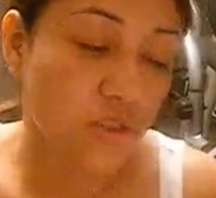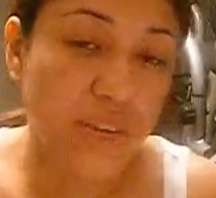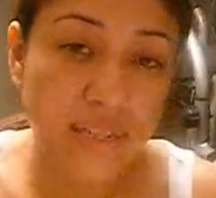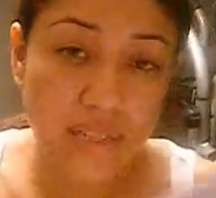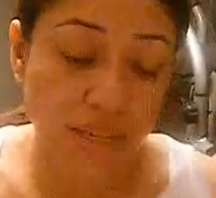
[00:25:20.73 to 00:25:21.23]
So
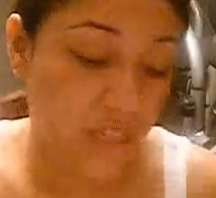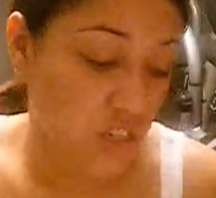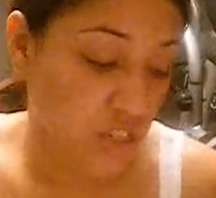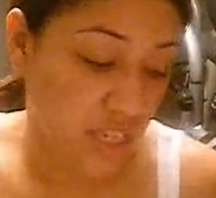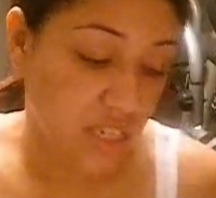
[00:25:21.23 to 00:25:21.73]
that's
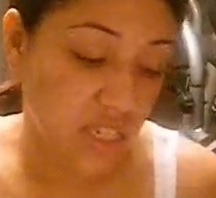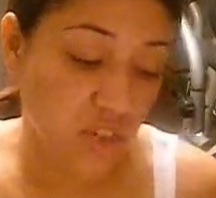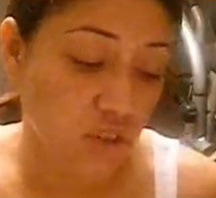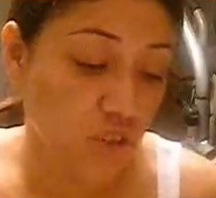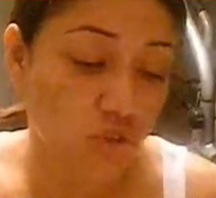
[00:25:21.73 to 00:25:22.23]
lunch. Then
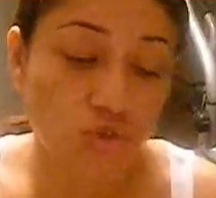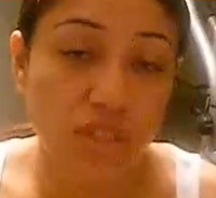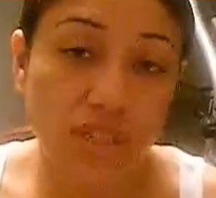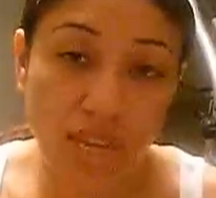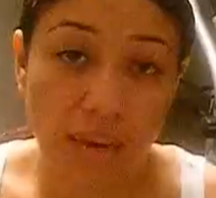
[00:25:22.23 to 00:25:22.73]
dinner, you do
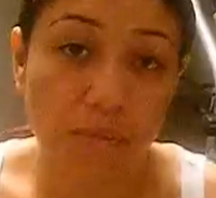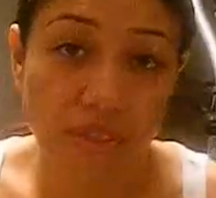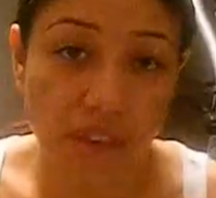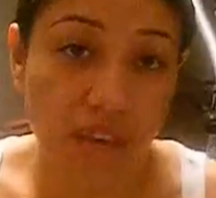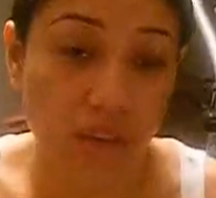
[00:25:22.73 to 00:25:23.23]
the same
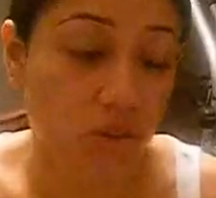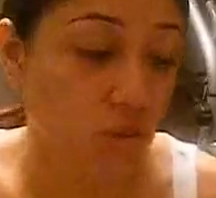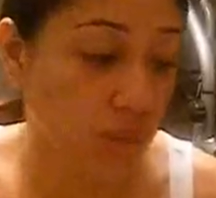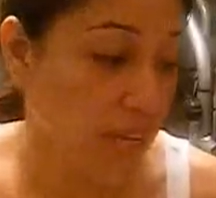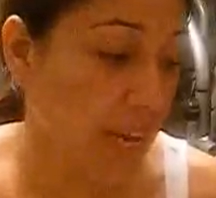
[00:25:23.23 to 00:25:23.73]
thing. You
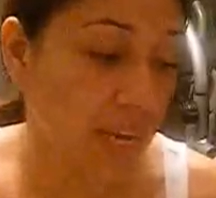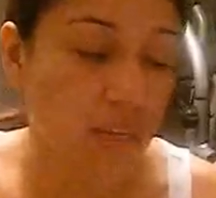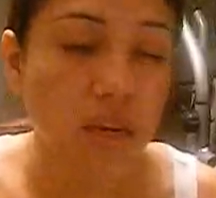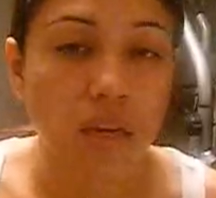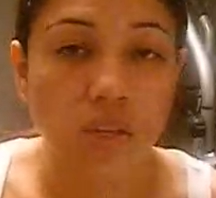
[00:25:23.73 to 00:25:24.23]
do it
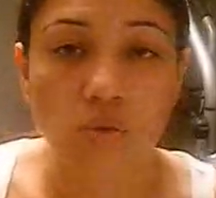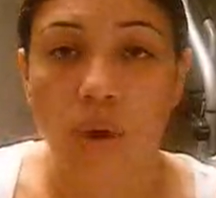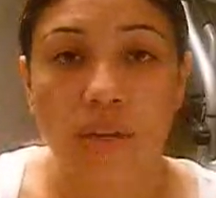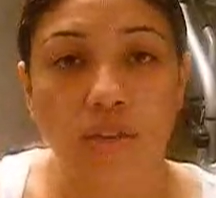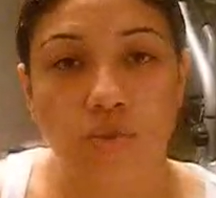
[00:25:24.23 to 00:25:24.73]
again. You
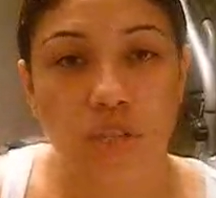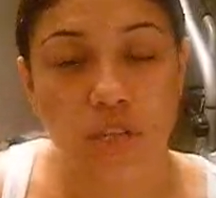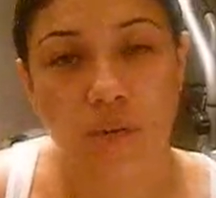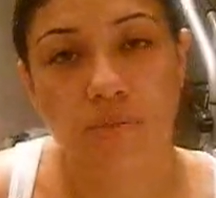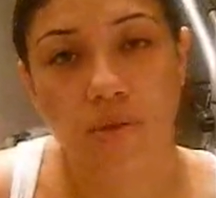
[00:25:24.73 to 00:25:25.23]
want to switch
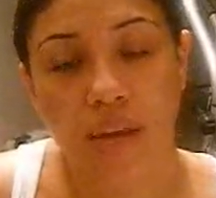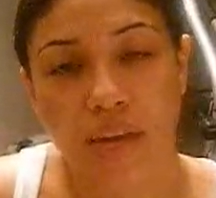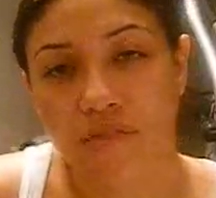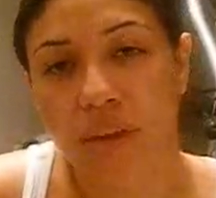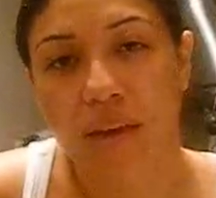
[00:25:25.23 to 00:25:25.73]
it up though.
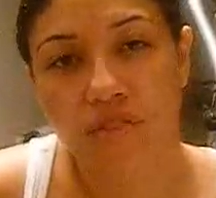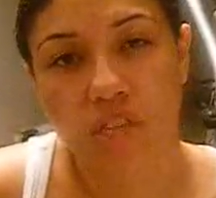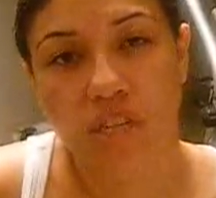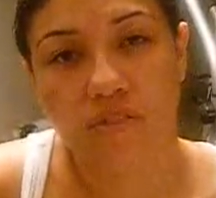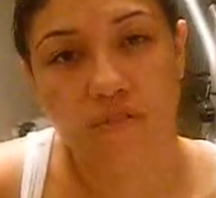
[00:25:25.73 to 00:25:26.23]
Like if you have
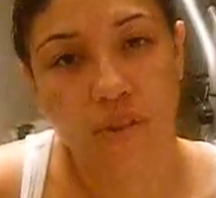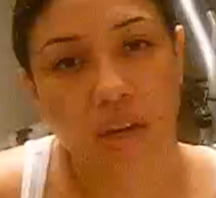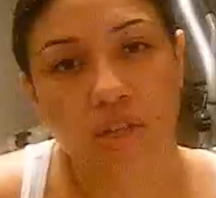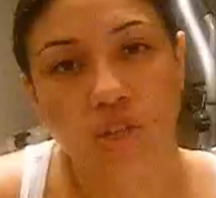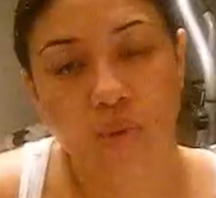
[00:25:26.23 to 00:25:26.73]
chicken for
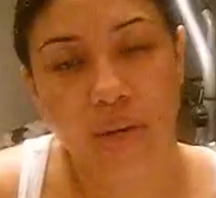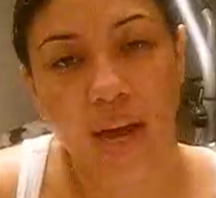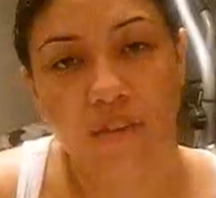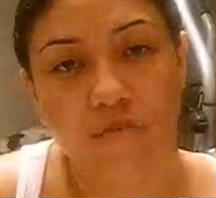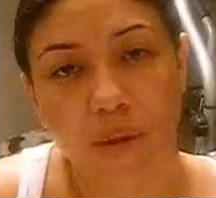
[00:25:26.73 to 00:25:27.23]
lunch, you want to
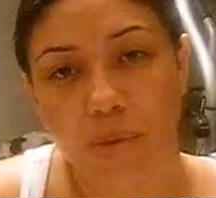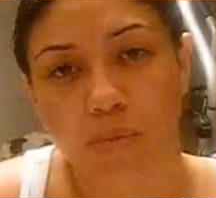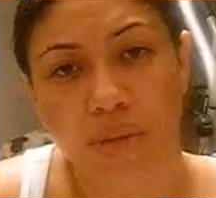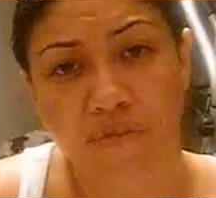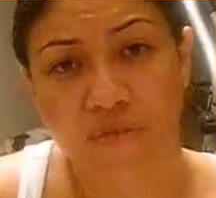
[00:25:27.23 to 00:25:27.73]
have maybe
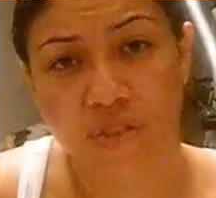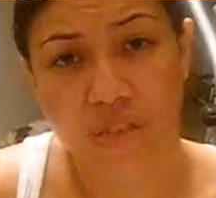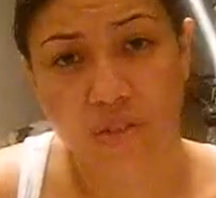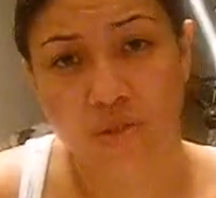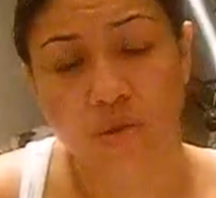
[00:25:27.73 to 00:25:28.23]
beef for
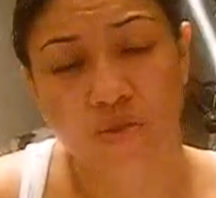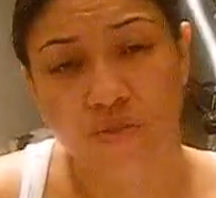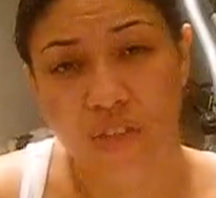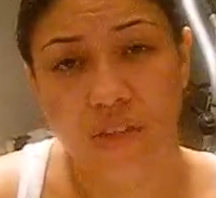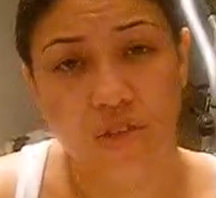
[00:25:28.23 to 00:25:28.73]
dinner or
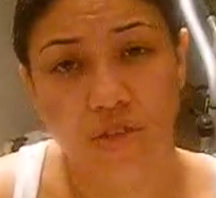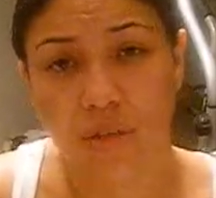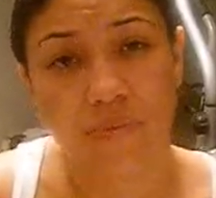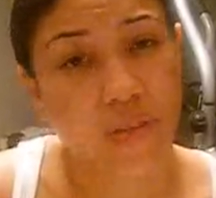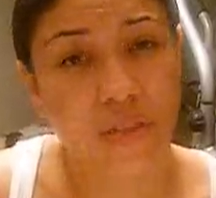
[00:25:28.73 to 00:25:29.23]
fish or
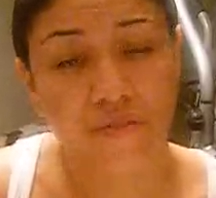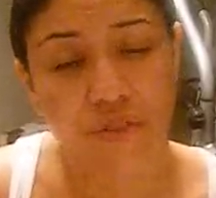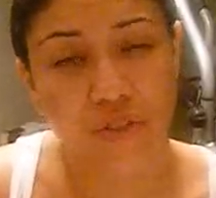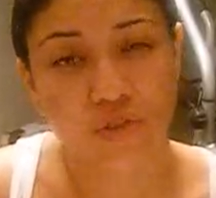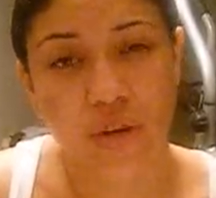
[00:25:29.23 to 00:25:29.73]
something
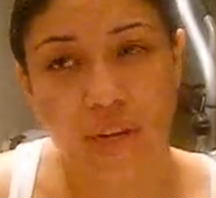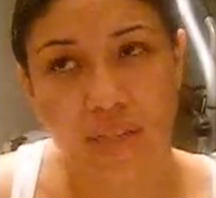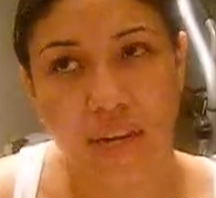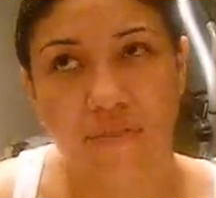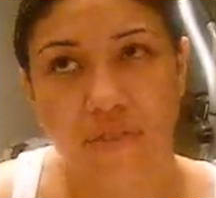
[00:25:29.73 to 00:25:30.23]
different. You try
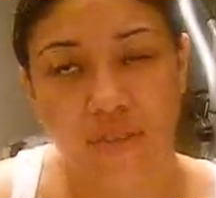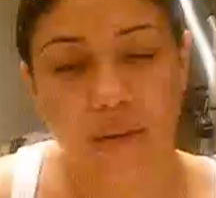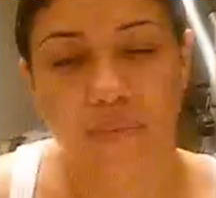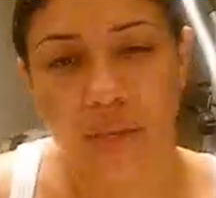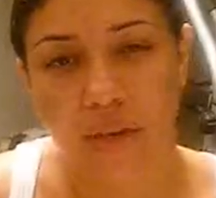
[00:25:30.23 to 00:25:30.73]
not to have the
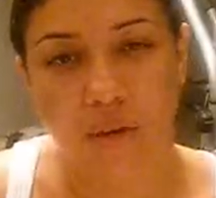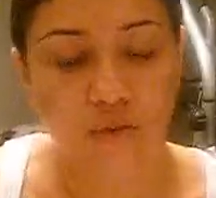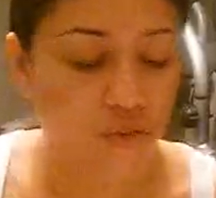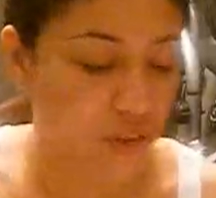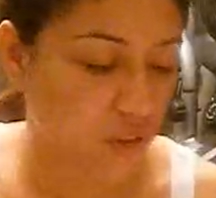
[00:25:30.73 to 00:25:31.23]
same thing
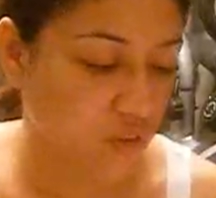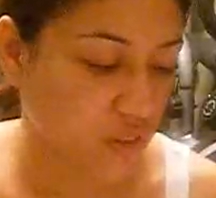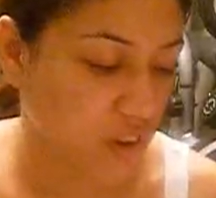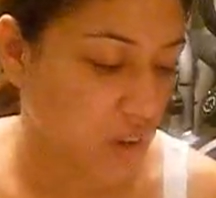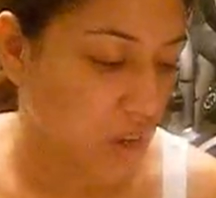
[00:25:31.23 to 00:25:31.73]
over and
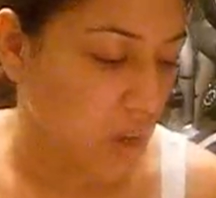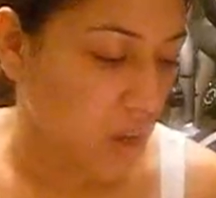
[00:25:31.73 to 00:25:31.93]
over.